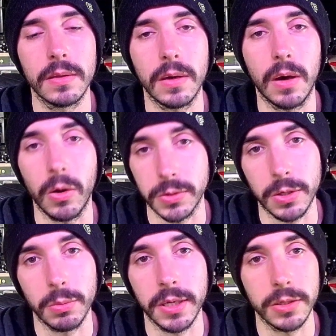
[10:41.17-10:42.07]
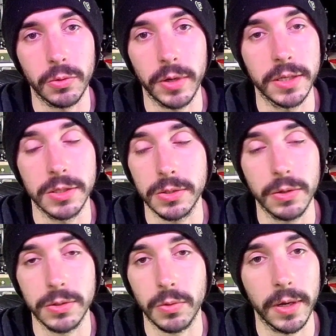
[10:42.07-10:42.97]
Also because green just
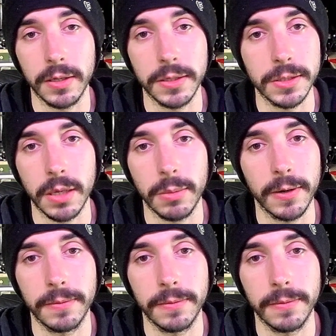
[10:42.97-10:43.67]
looks great on a saber.